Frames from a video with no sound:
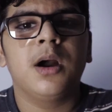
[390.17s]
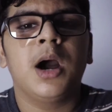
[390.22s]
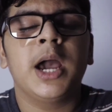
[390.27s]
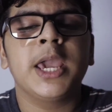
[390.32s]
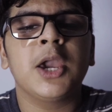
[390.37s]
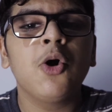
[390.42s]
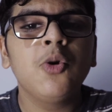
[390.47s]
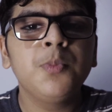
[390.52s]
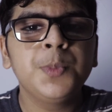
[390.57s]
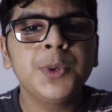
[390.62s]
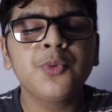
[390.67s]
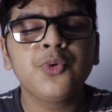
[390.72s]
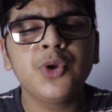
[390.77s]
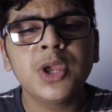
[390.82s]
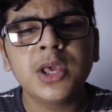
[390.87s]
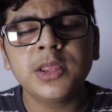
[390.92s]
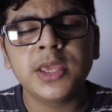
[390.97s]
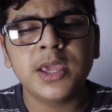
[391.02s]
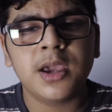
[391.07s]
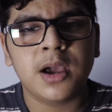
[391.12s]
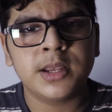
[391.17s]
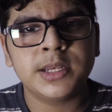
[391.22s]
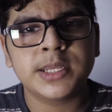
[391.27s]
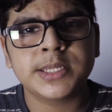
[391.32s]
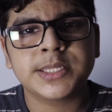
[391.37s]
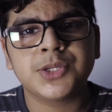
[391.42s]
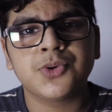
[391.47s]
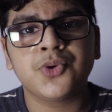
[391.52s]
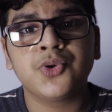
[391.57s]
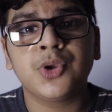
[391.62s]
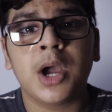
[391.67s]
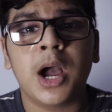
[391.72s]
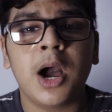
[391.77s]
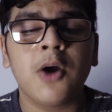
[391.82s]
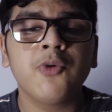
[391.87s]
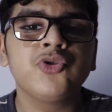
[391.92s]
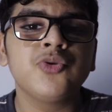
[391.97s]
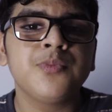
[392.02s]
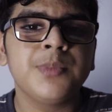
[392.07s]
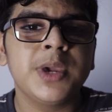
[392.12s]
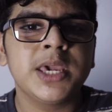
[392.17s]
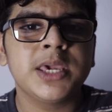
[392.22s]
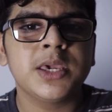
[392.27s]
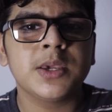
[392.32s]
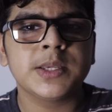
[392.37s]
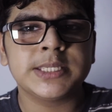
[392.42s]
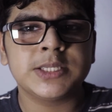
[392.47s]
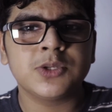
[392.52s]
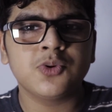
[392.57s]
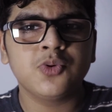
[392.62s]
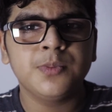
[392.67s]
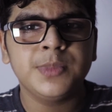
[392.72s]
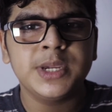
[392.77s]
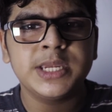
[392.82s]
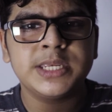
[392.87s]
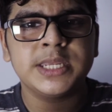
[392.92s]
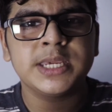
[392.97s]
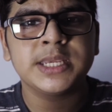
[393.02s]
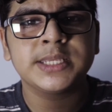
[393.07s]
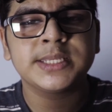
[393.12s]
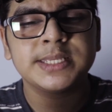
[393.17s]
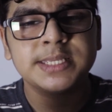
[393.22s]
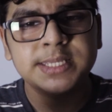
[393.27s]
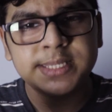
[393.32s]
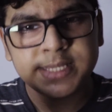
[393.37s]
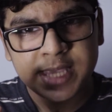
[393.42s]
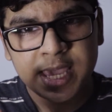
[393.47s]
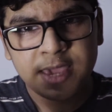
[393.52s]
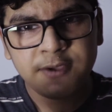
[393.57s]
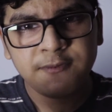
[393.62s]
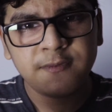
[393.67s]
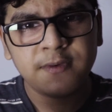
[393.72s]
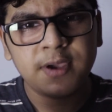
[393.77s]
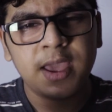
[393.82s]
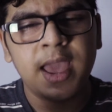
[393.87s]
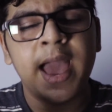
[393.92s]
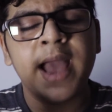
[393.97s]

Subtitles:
I hope you really understood how to make your Zoom meetings safe